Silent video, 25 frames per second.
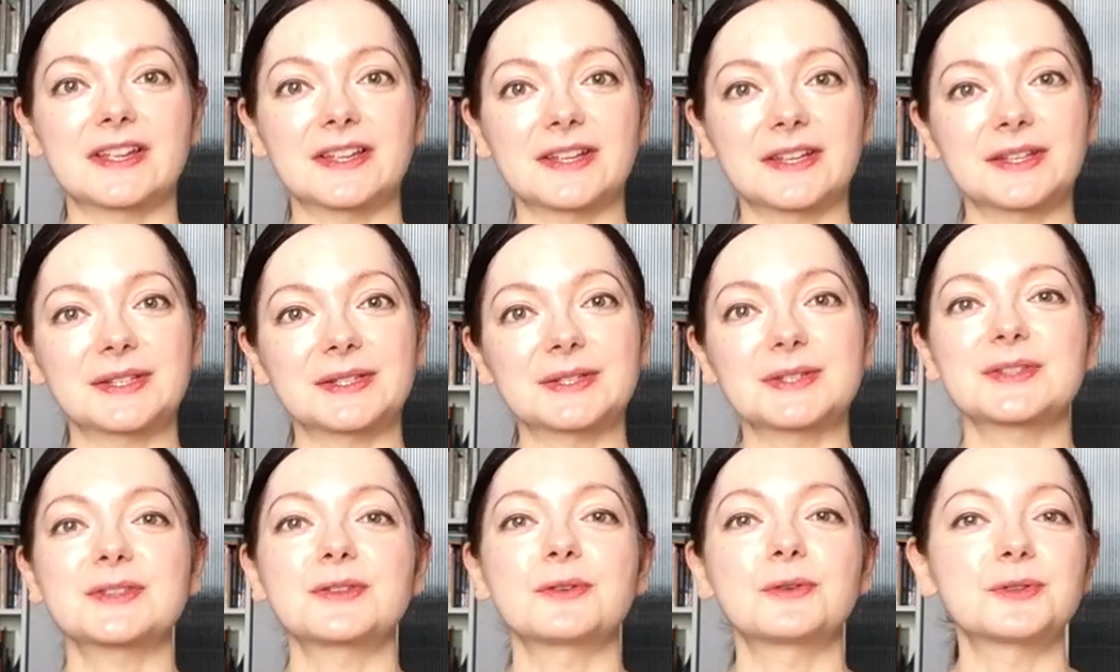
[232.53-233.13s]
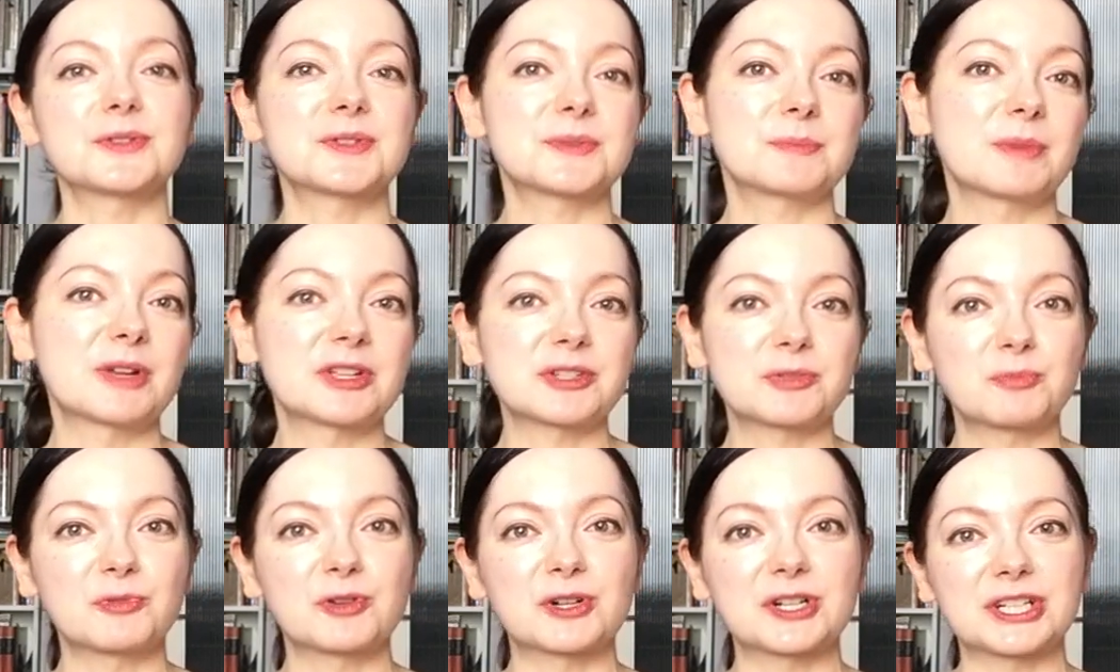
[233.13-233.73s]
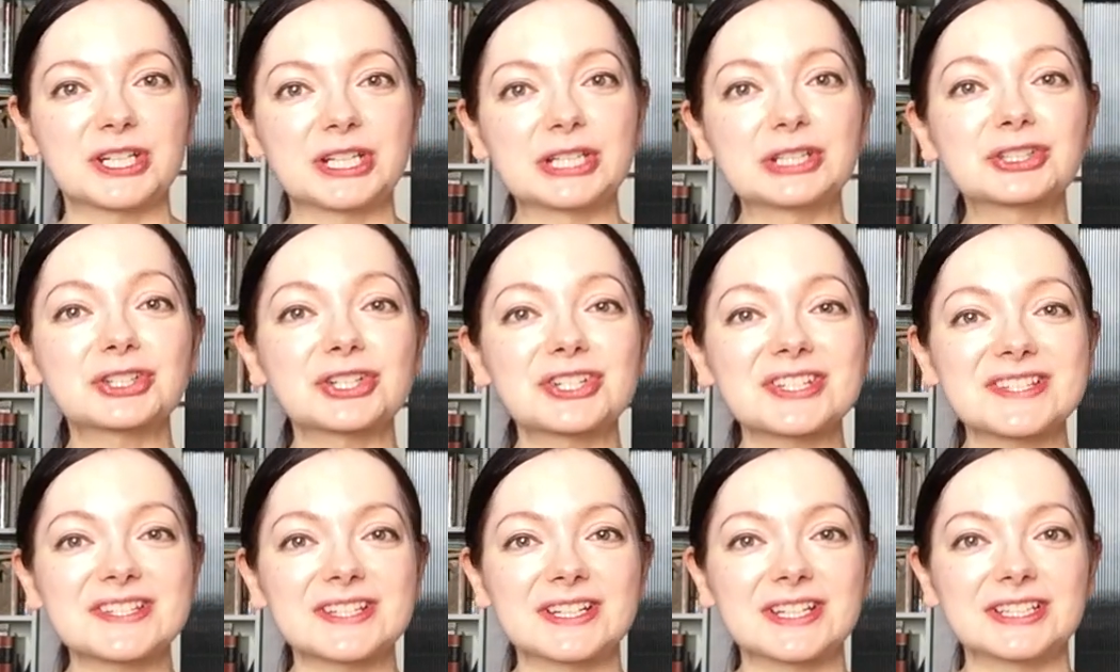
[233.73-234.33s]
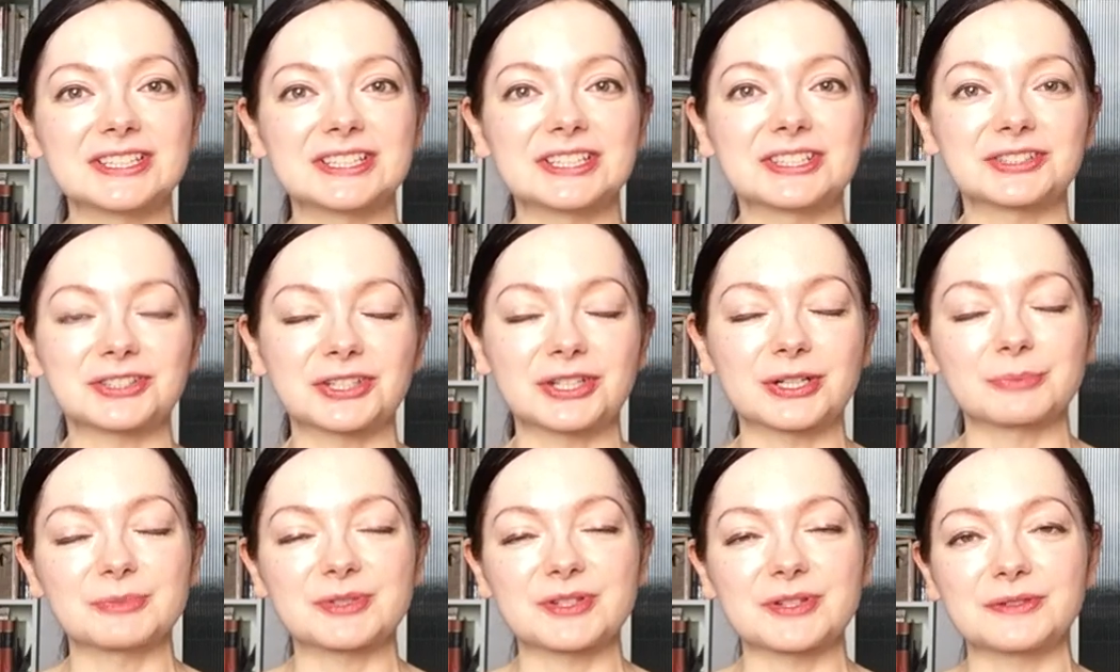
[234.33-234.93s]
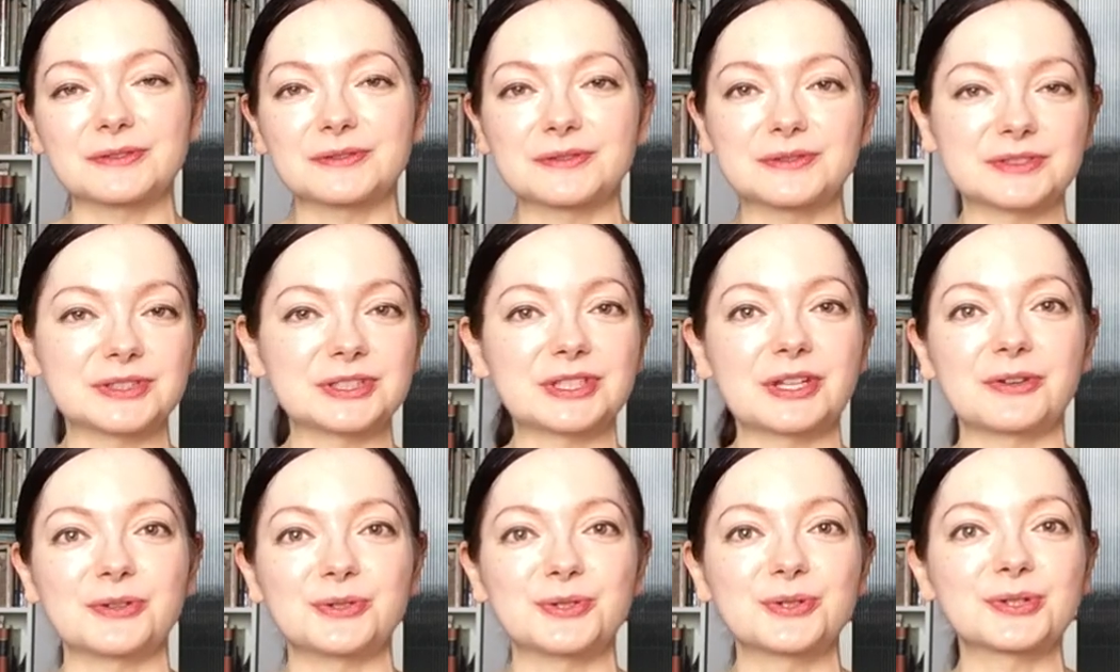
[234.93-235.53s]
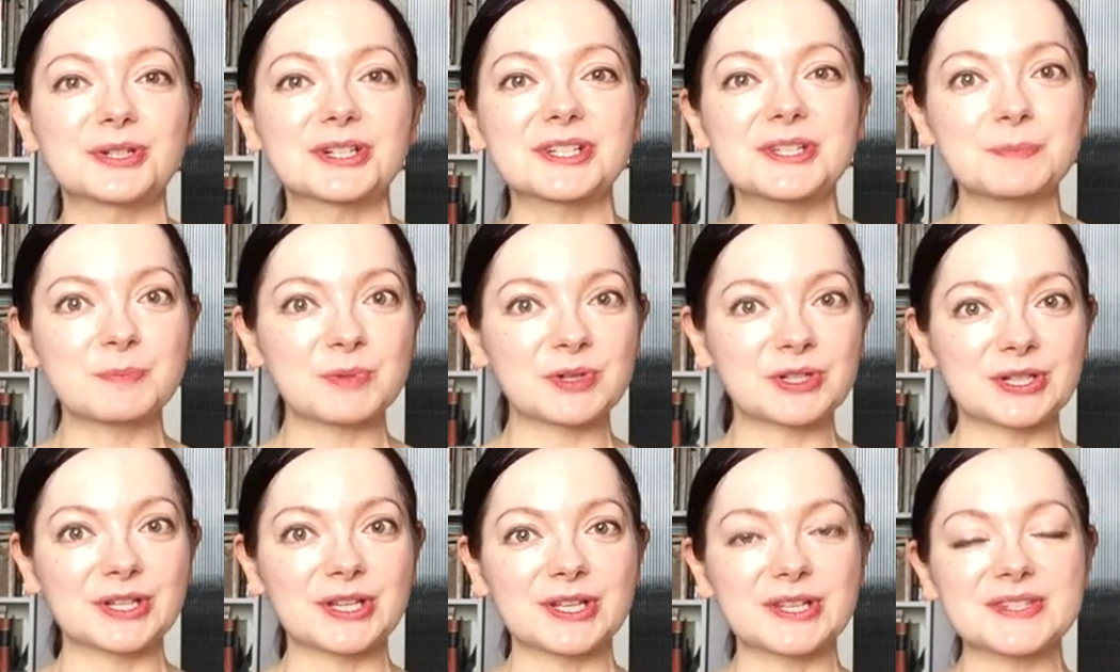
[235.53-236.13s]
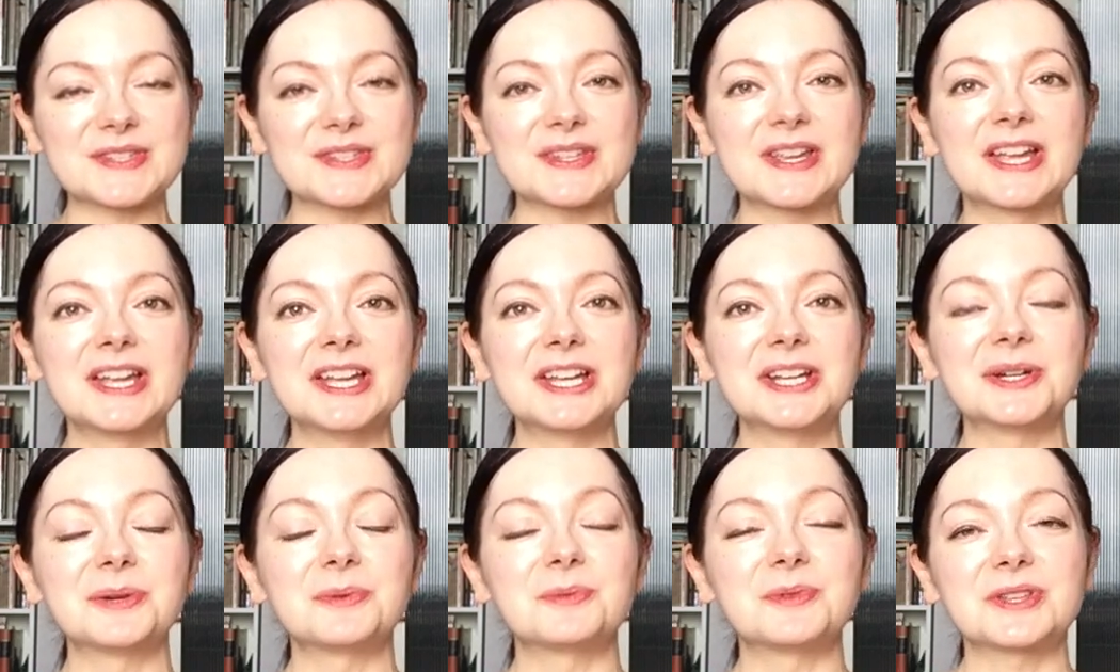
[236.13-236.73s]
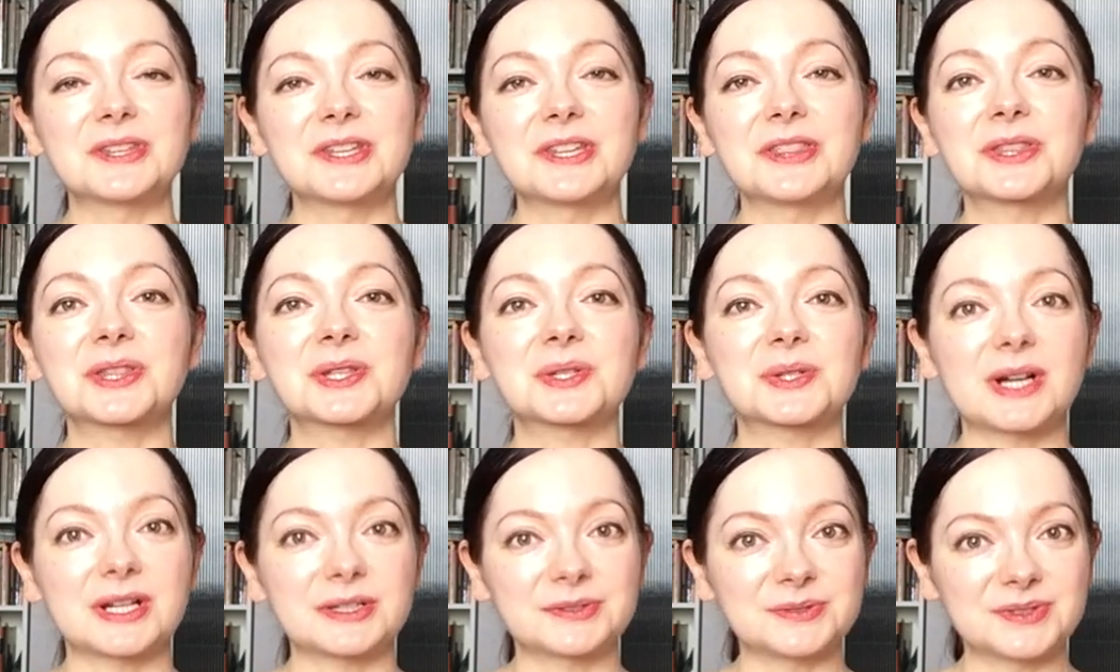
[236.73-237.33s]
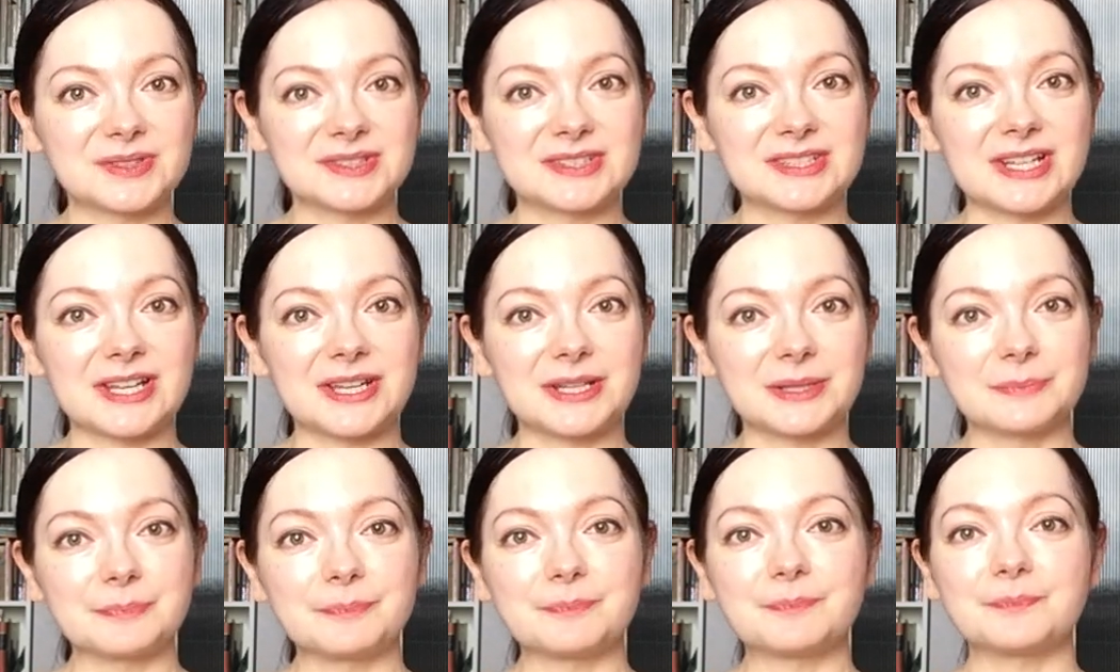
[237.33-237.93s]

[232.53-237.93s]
and so it's much more interesting in terms of your experience with it throughout the day.